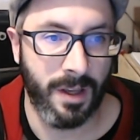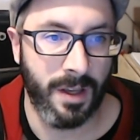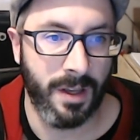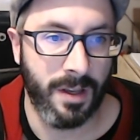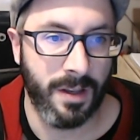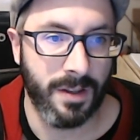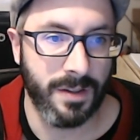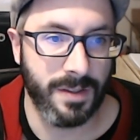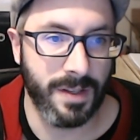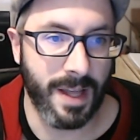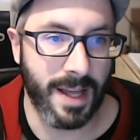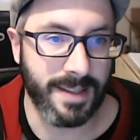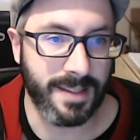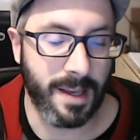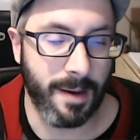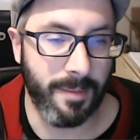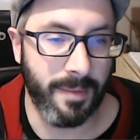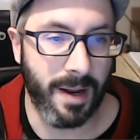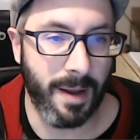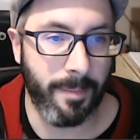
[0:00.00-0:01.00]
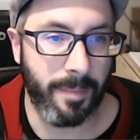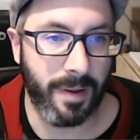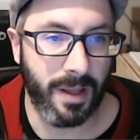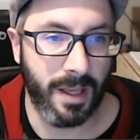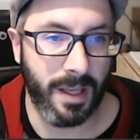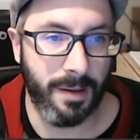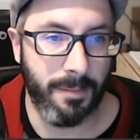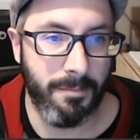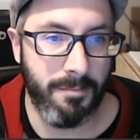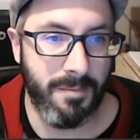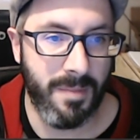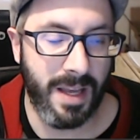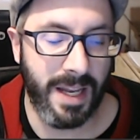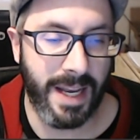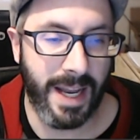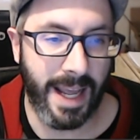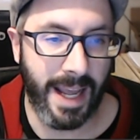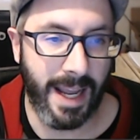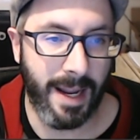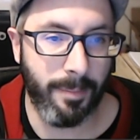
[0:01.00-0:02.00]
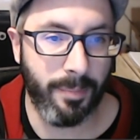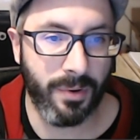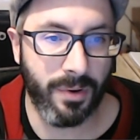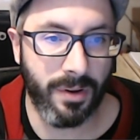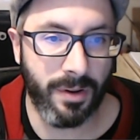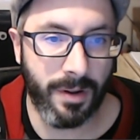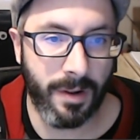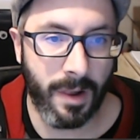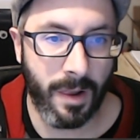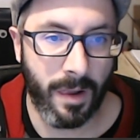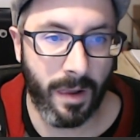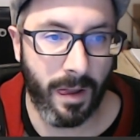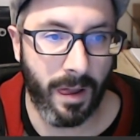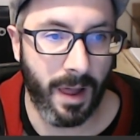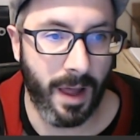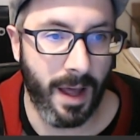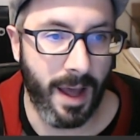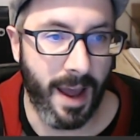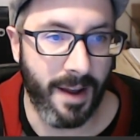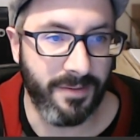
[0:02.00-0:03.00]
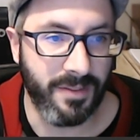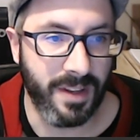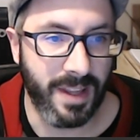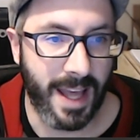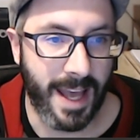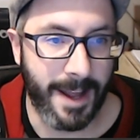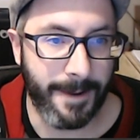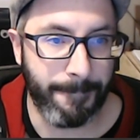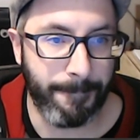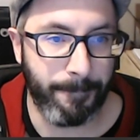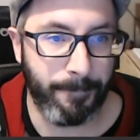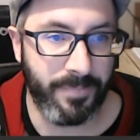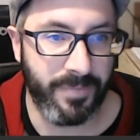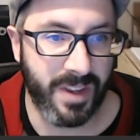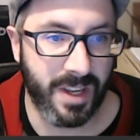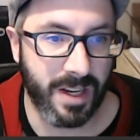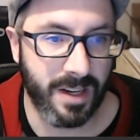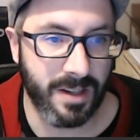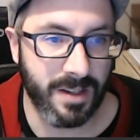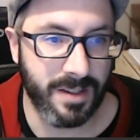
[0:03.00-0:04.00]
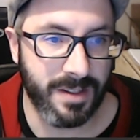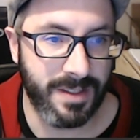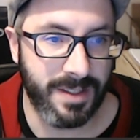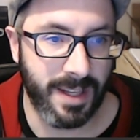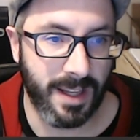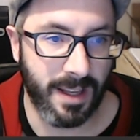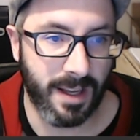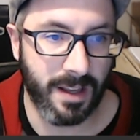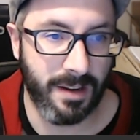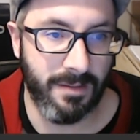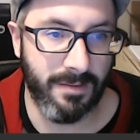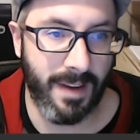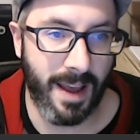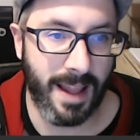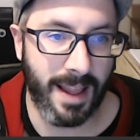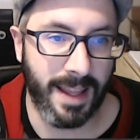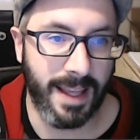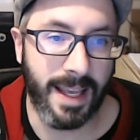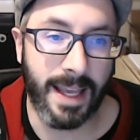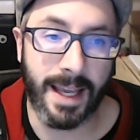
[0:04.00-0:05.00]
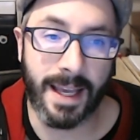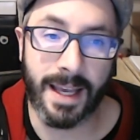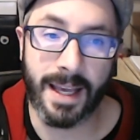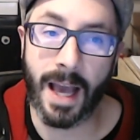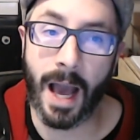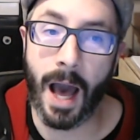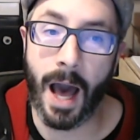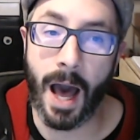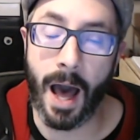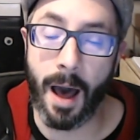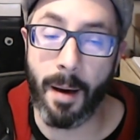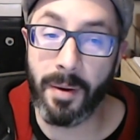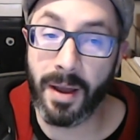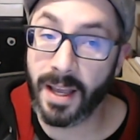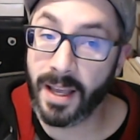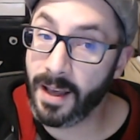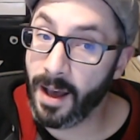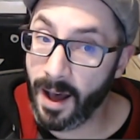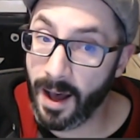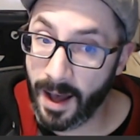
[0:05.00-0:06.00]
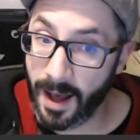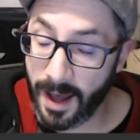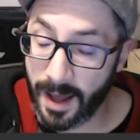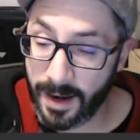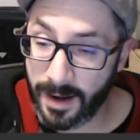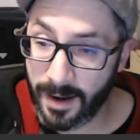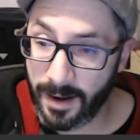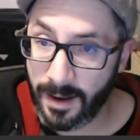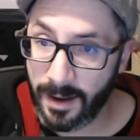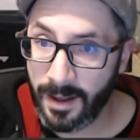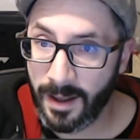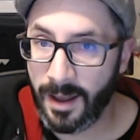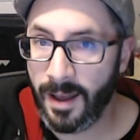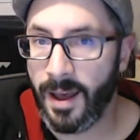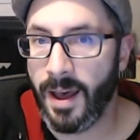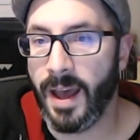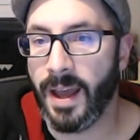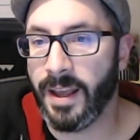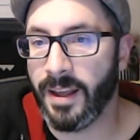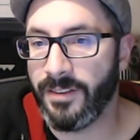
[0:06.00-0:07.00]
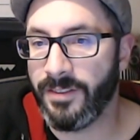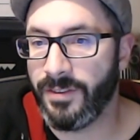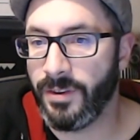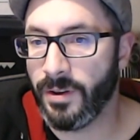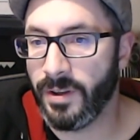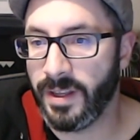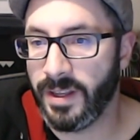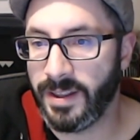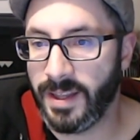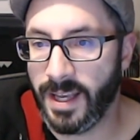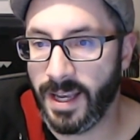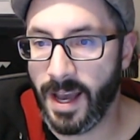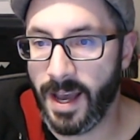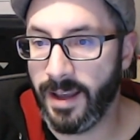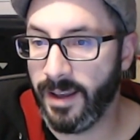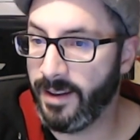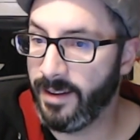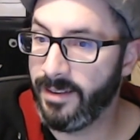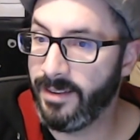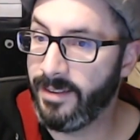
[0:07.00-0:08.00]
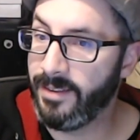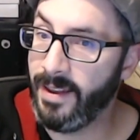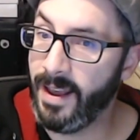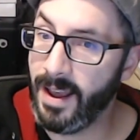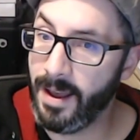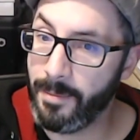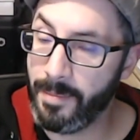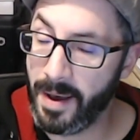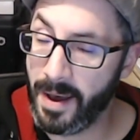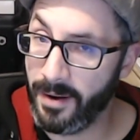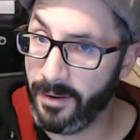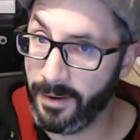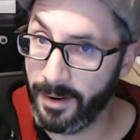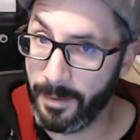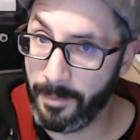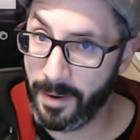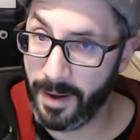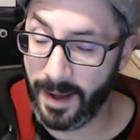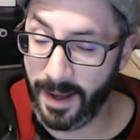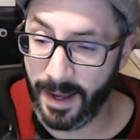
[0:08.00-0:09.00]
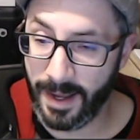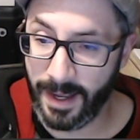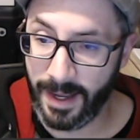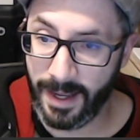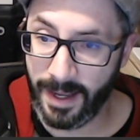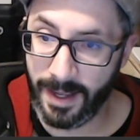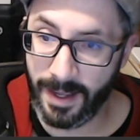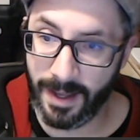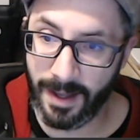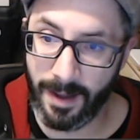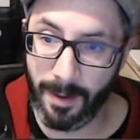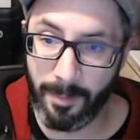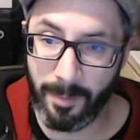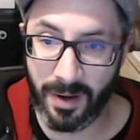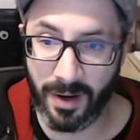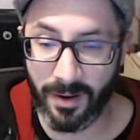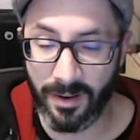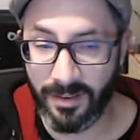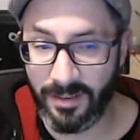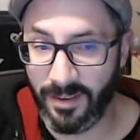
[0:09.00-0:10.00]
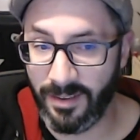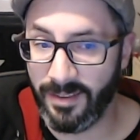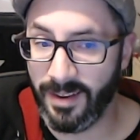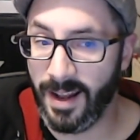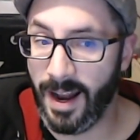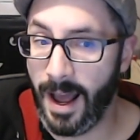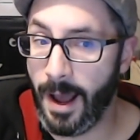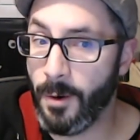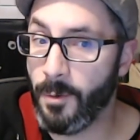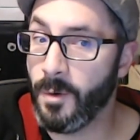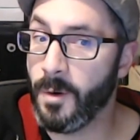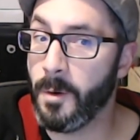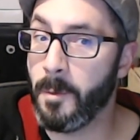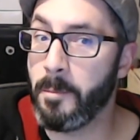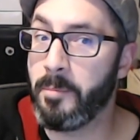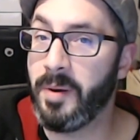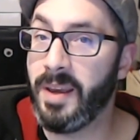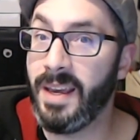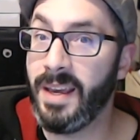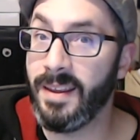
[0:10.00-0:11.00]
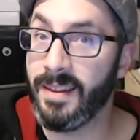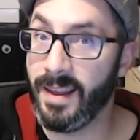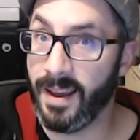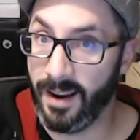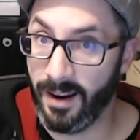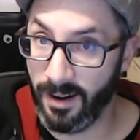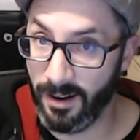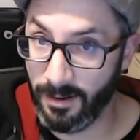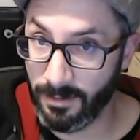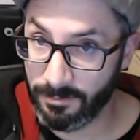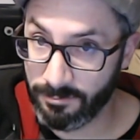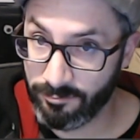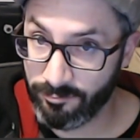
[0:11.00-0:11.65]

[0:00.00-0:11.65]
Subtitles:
So that's coming up mid-April. After that, there's Silicon Valley Comic-Con. I guess the only thing I can say about my appearance is that I will be there.